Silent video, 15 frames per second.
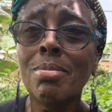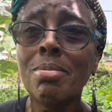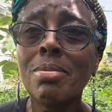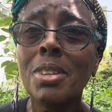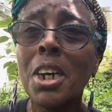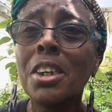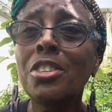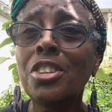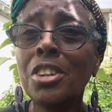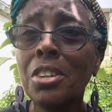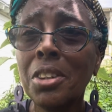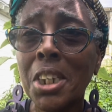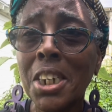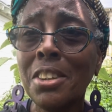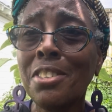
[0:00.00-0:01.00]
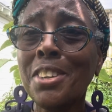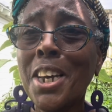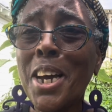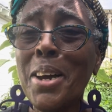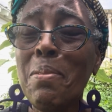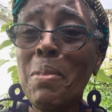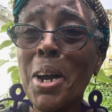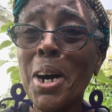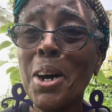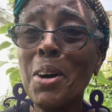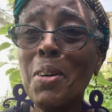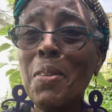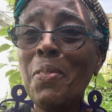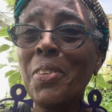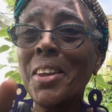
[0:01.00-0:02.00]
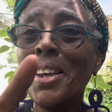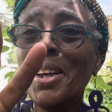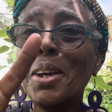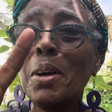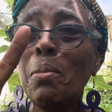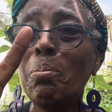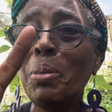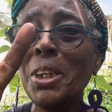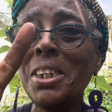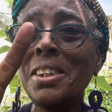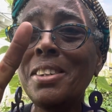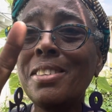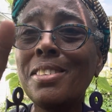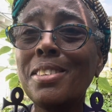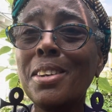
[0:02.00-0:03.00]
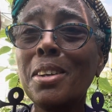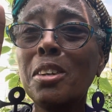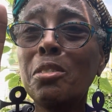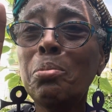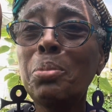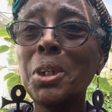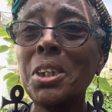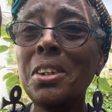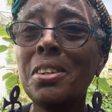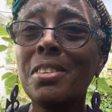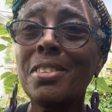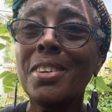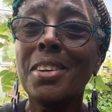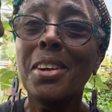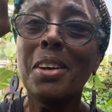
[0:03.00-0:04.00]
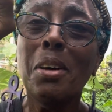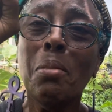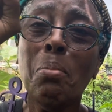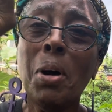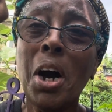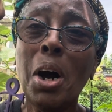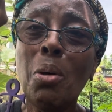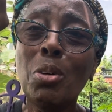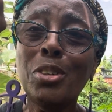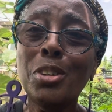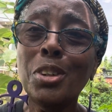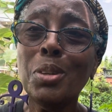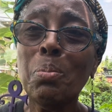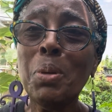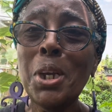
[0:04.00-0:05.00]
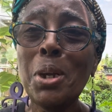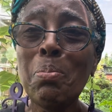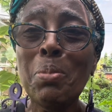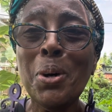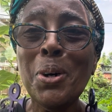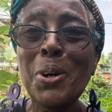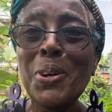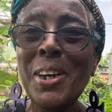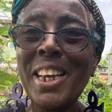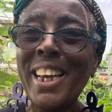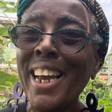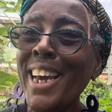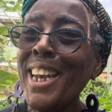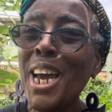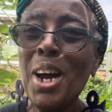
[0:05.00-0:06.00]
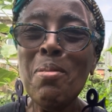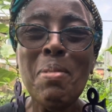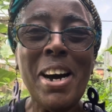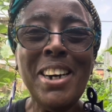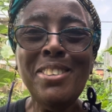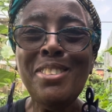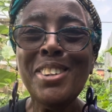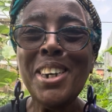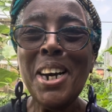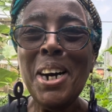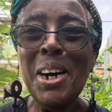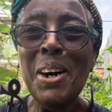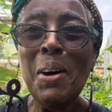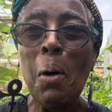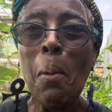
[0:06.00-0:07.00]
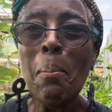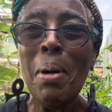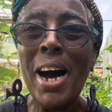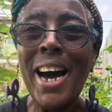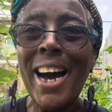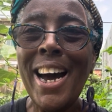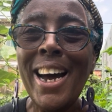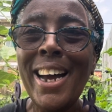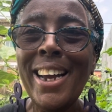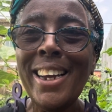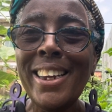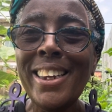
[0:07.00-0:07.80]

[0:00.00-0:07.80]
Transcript: Until next time, y'all. Peace, peace, power to the people. And I'm out, y'all. Bye.